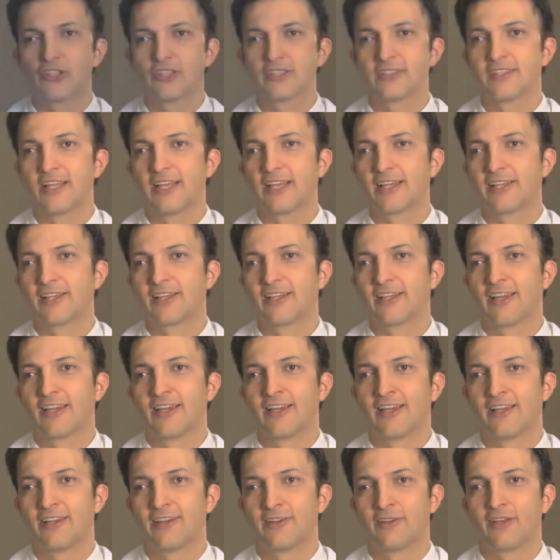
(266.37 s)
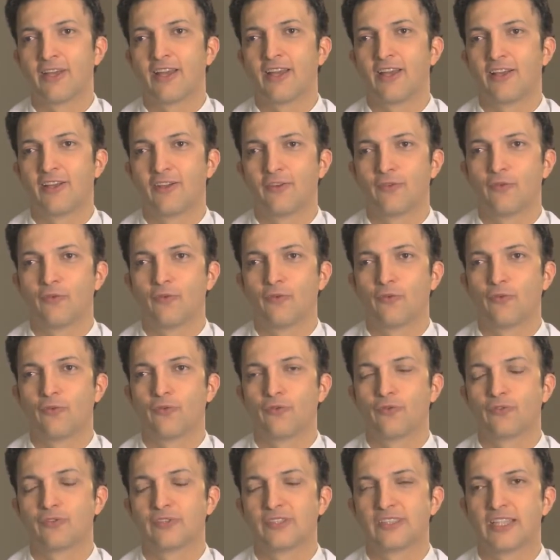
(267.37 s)
Just like
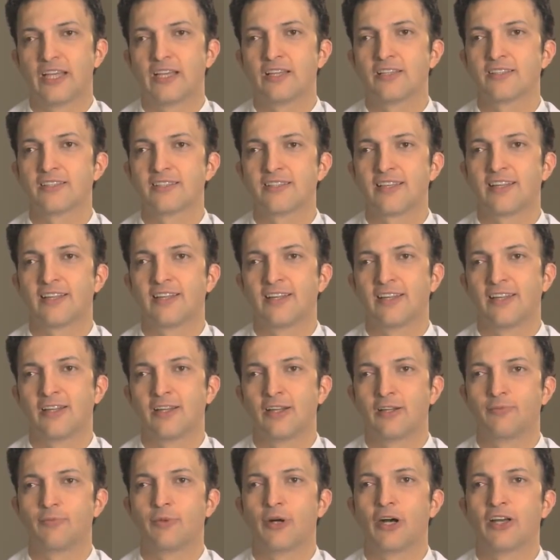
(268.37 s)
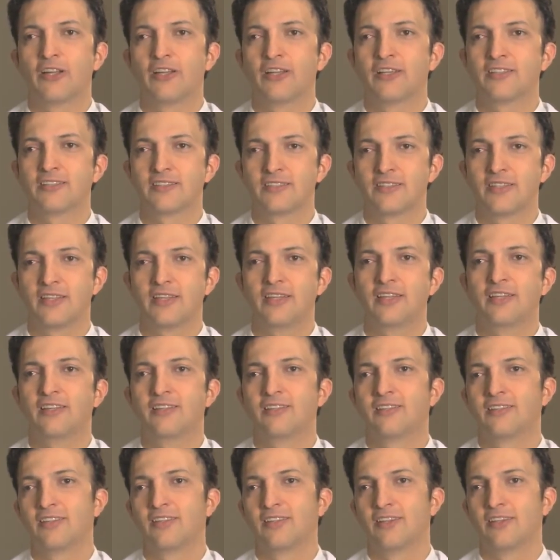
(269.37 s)
cells that are in our bodies
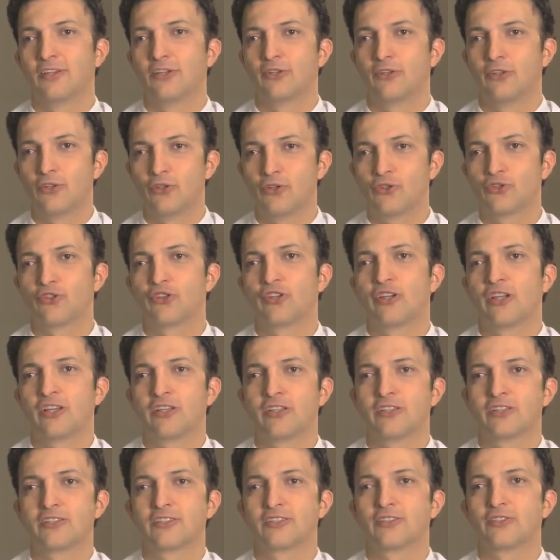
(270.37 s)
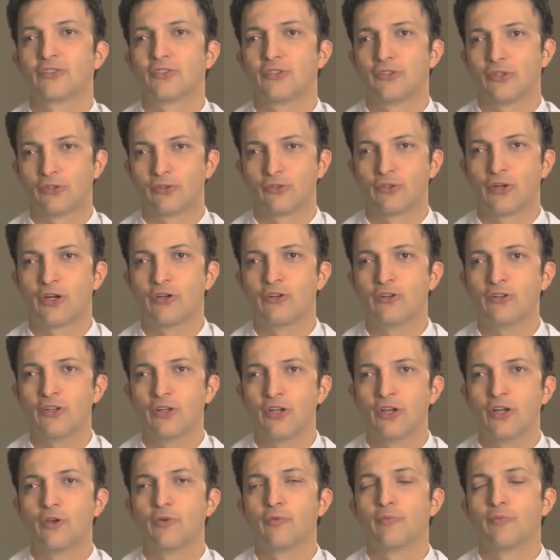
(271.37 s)
need nutrients to
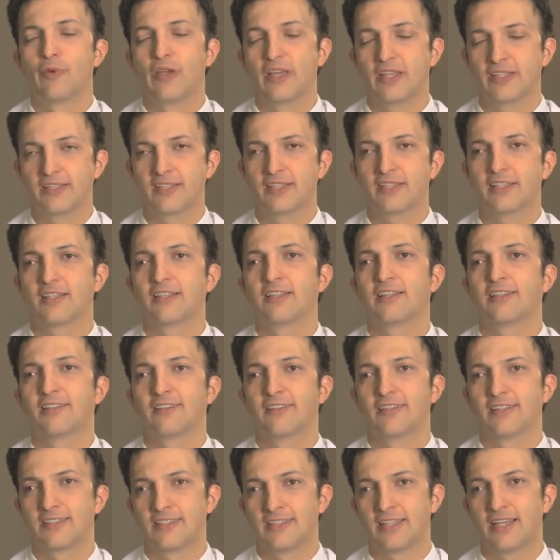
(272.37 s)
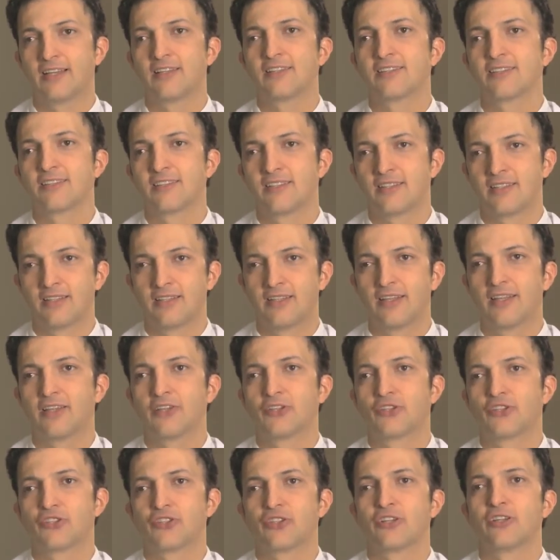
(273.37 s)
grow, basically the cells in the
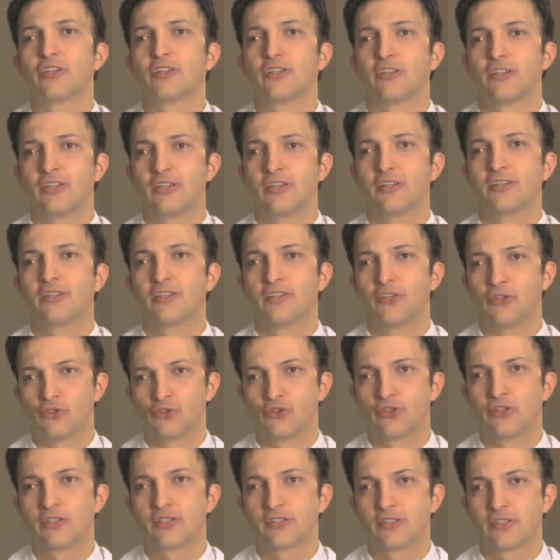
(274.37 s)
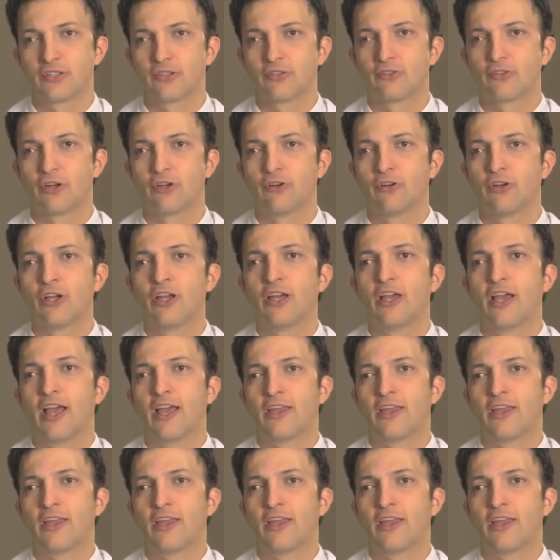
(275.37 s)
dish need nutrients to grow.